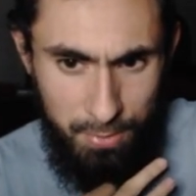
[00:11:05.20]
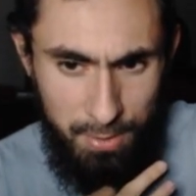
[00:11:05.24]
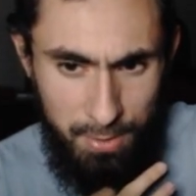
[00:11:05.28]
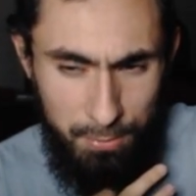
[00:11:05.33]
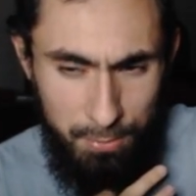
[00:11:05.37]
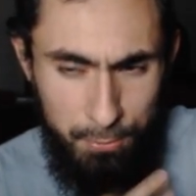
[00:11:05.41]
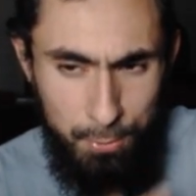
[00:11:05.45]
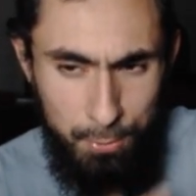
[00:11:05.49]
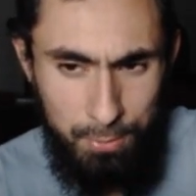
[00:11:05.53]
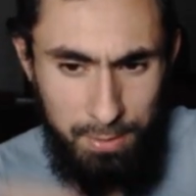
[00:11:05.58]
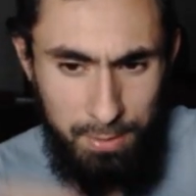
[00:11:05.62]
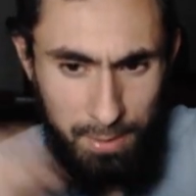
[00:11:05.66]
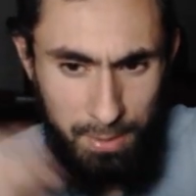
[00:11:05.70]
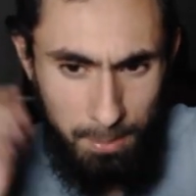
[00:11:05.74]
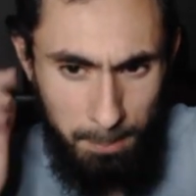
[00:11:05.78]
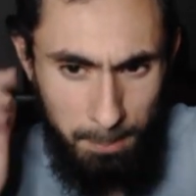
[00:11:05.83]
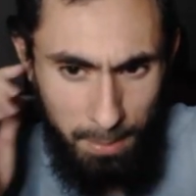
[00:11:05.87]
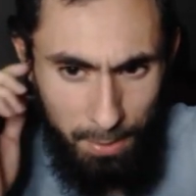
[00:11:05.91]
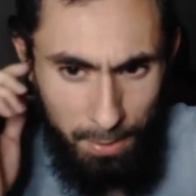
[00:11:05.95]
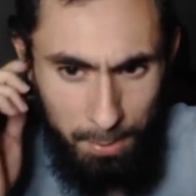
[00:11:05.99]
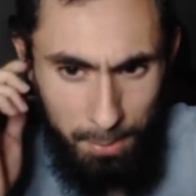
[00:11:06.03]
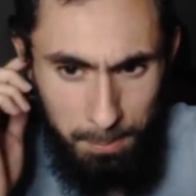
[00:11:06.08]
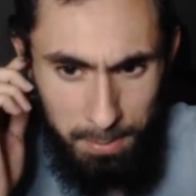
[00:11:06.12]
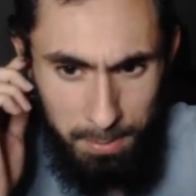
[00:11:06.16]
if you think
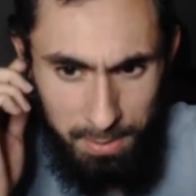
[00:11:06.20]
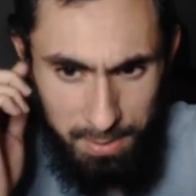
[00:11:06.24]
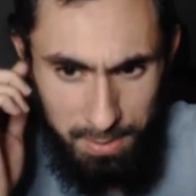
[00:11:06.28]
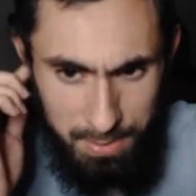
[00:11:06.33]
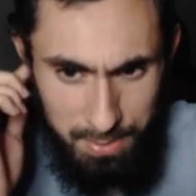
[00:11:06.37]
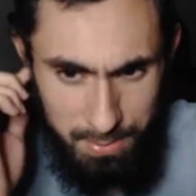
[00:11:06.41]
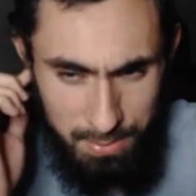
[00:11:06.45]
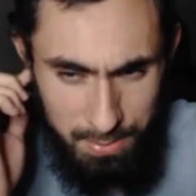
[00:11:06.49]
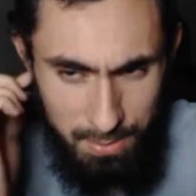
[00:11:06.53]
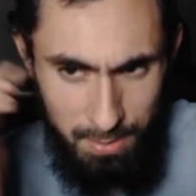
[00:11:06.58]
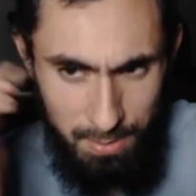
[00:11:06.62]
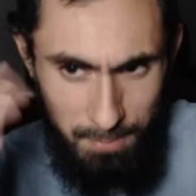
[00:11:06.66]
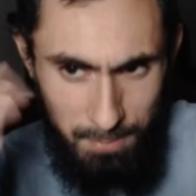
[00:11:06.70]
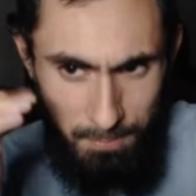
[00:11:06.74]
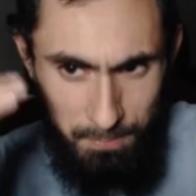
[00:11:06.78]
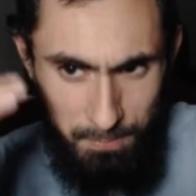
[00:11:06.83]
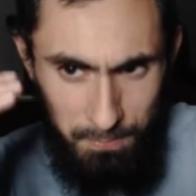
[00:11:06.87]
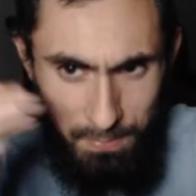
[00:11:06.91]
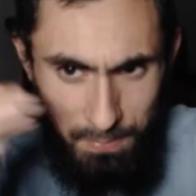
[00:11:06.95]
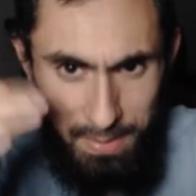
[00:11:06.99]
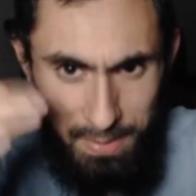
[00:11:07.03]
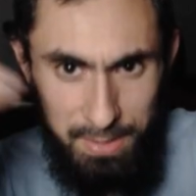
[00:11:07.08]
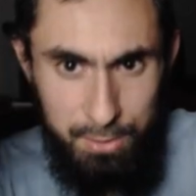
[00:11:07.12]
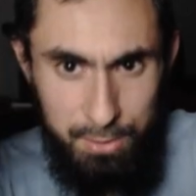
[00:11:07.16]
about it, because
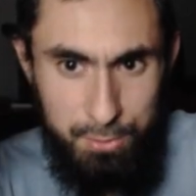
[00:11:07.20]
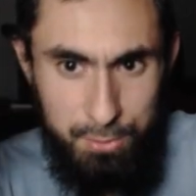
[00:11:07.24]
each